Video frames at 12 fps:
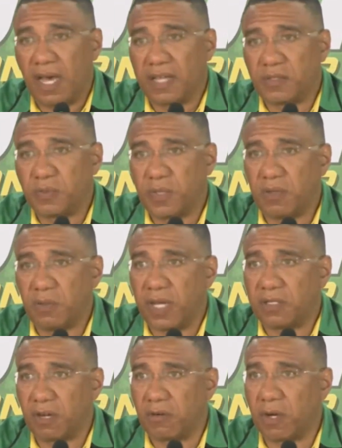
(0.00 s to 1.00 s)
As we
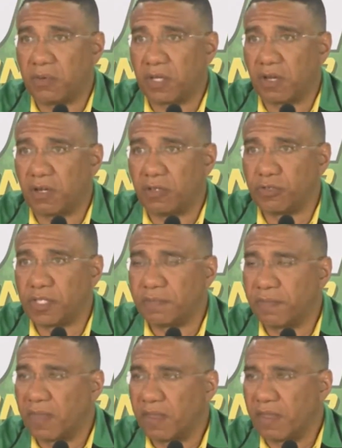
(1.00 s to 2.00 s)
went around the country,
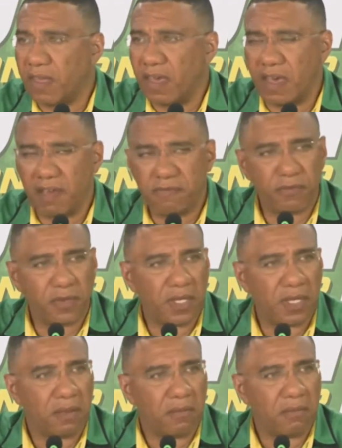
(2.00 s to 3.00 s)

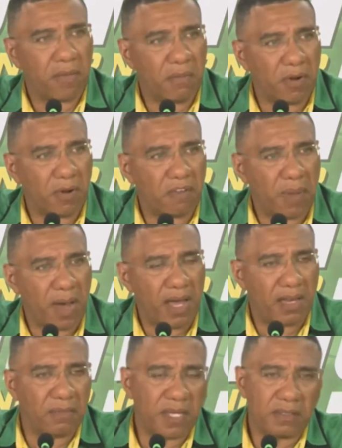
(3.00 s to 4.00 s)
every member of
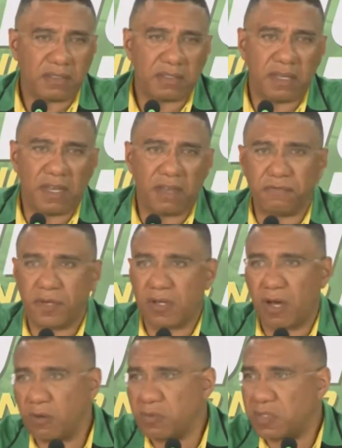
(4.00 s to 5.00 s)
parliament, every
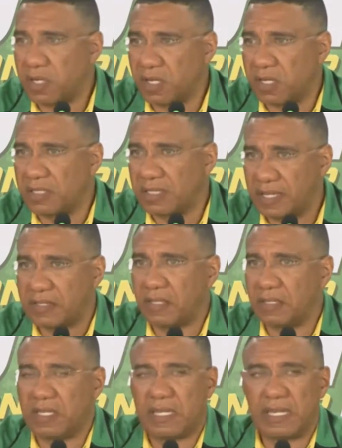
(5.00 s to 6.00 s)
councillor
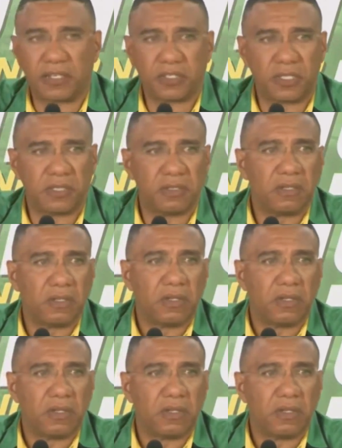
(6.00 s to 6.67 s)
contesting the election